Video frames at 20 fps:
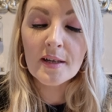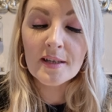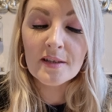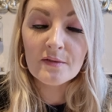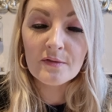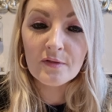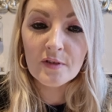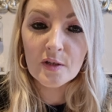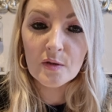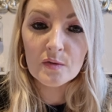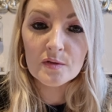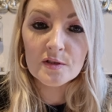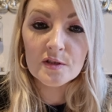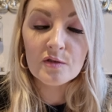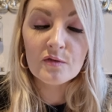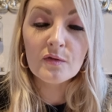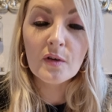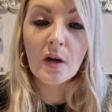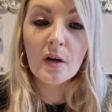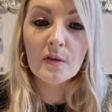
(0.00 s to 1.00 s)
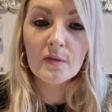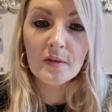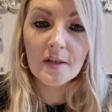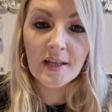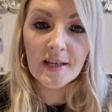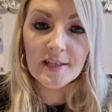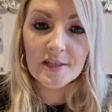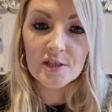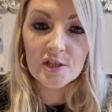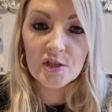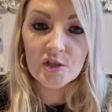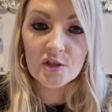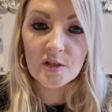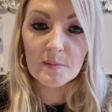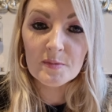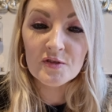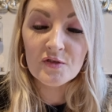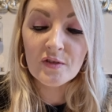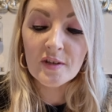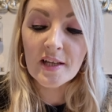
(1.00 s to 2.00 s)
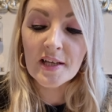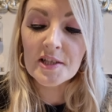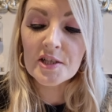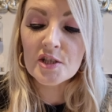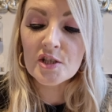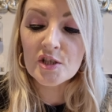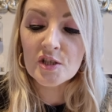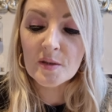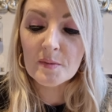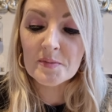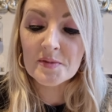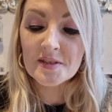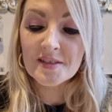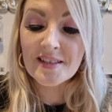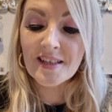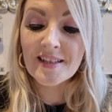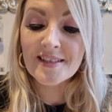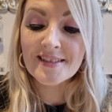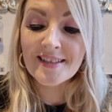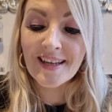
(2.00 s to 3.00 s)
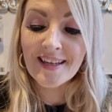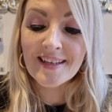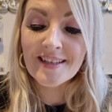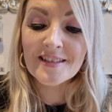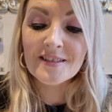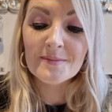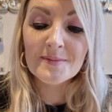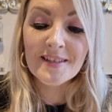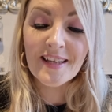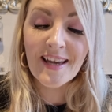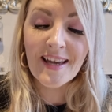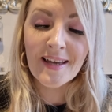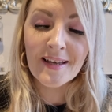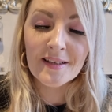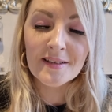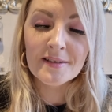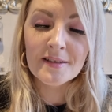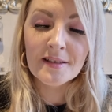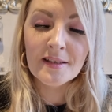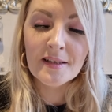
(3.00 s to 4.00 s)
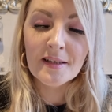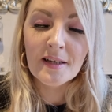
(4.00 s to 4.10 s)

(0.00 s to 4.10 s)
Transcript: influence, wrong relationships, relationships that are taking them to hell.